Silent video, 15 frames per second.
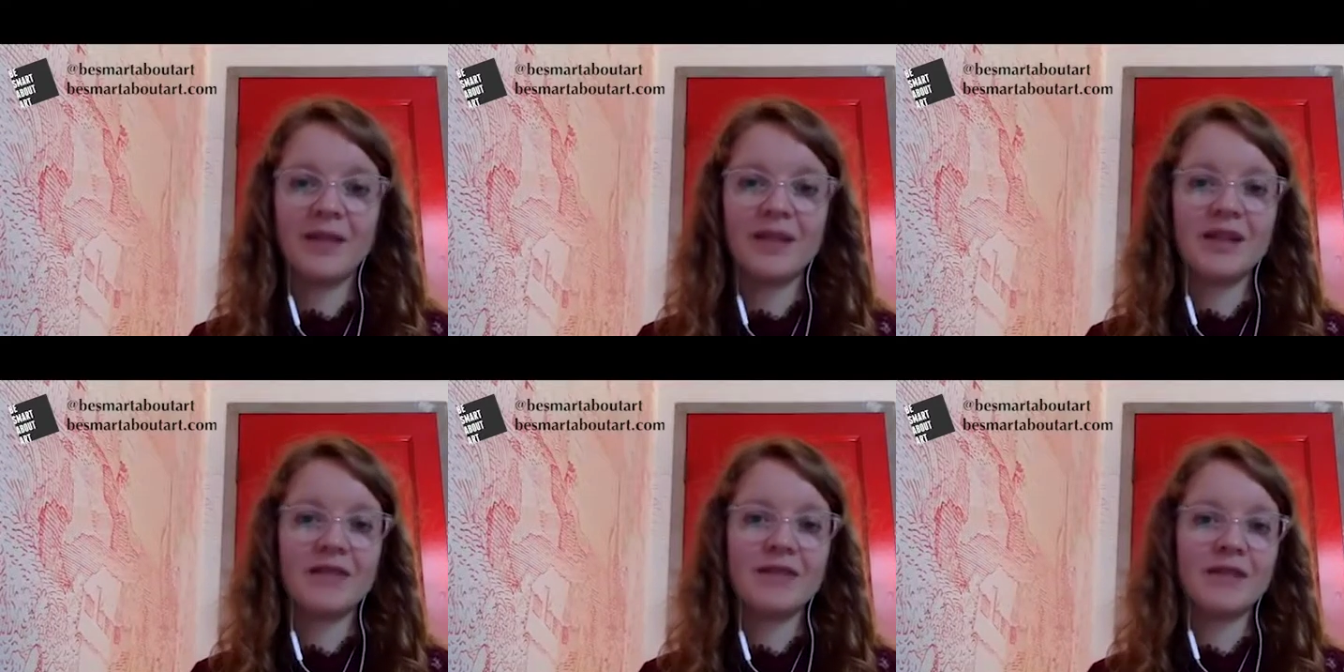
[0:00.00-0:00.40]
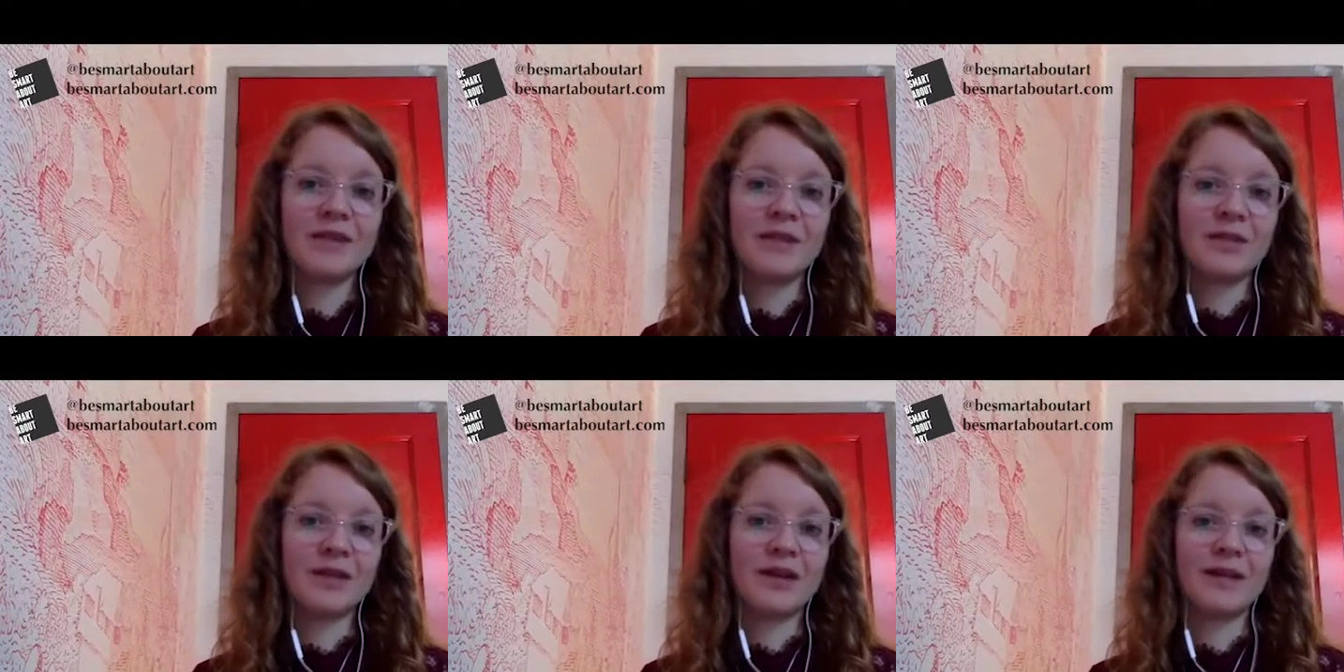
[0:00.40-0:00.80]
If it
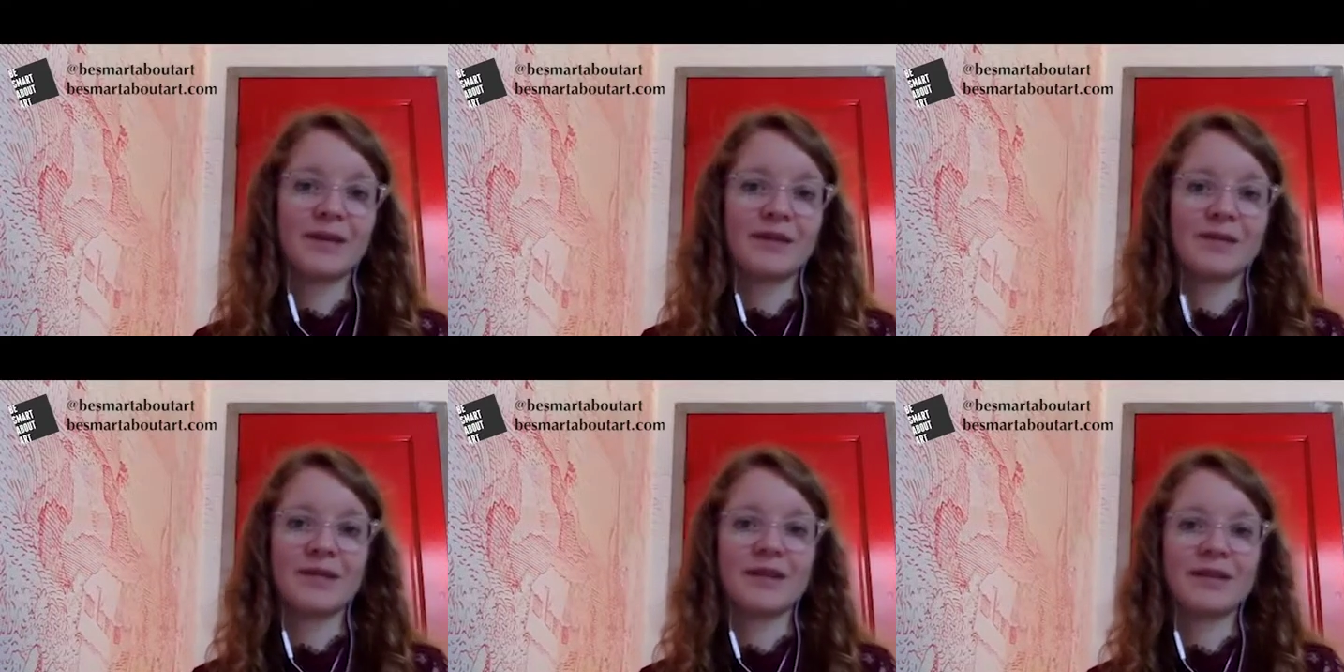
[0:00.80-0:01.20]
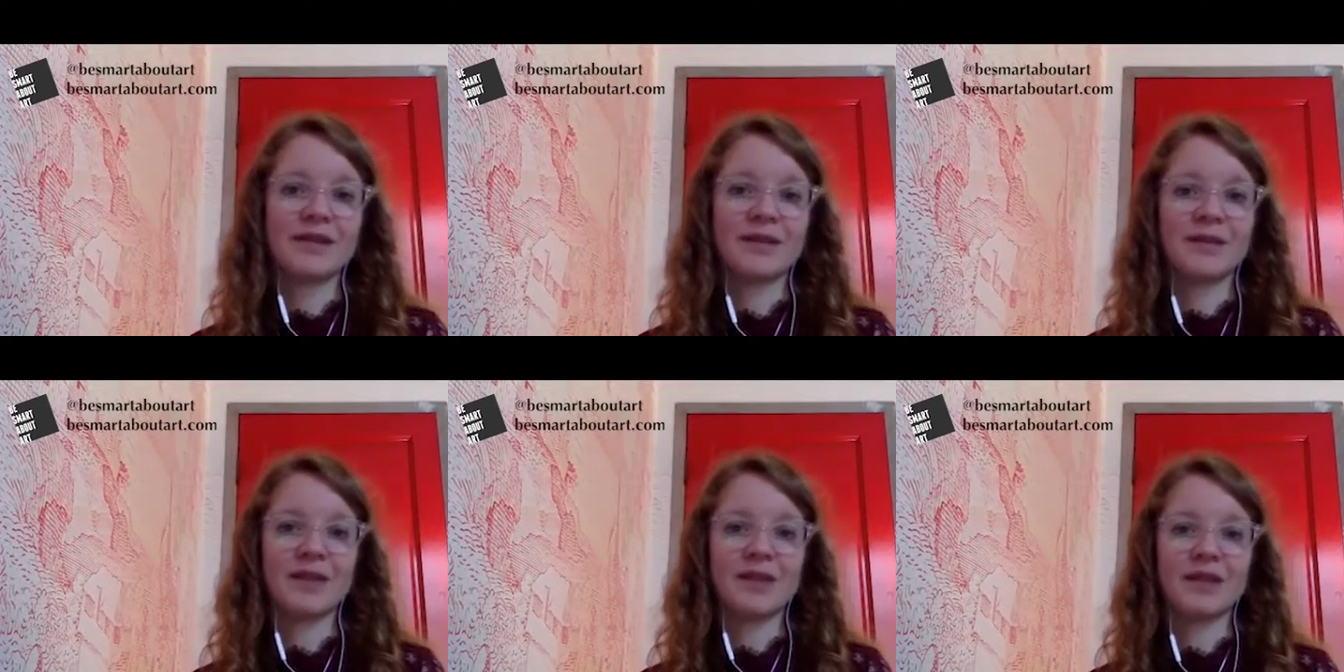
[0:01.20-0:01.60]
had perhaps been
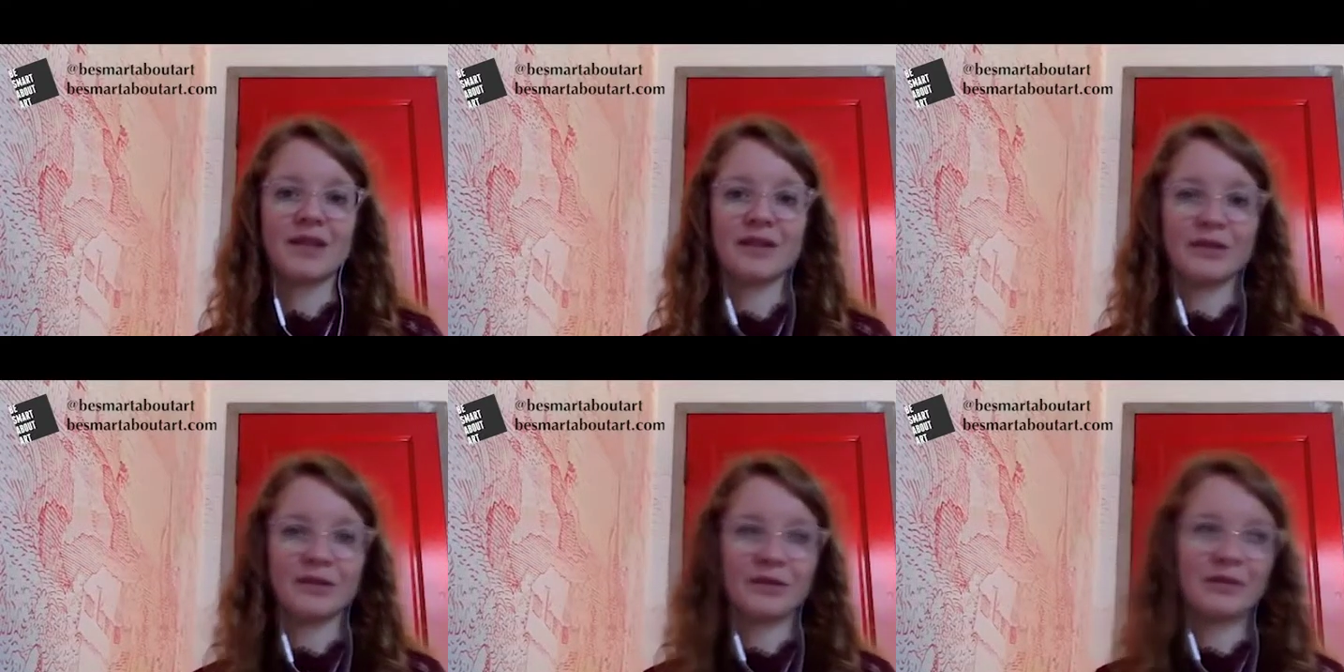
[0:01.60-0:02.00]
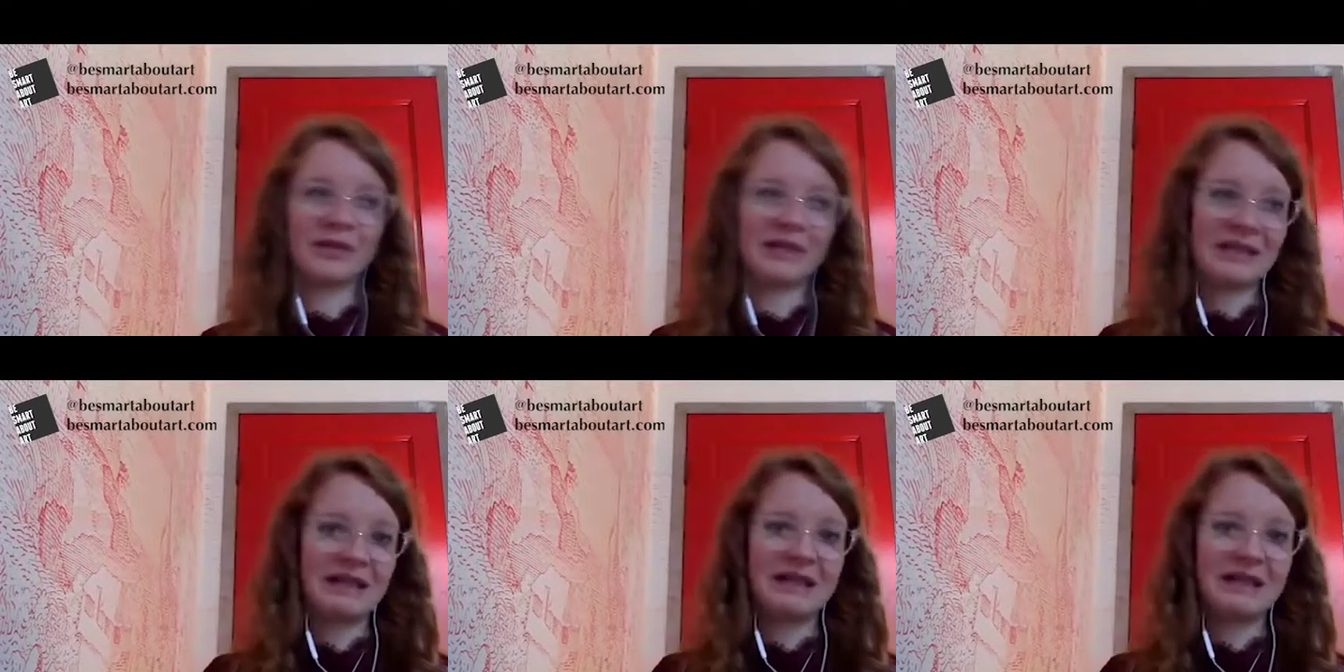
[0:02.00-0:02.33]
somebody who,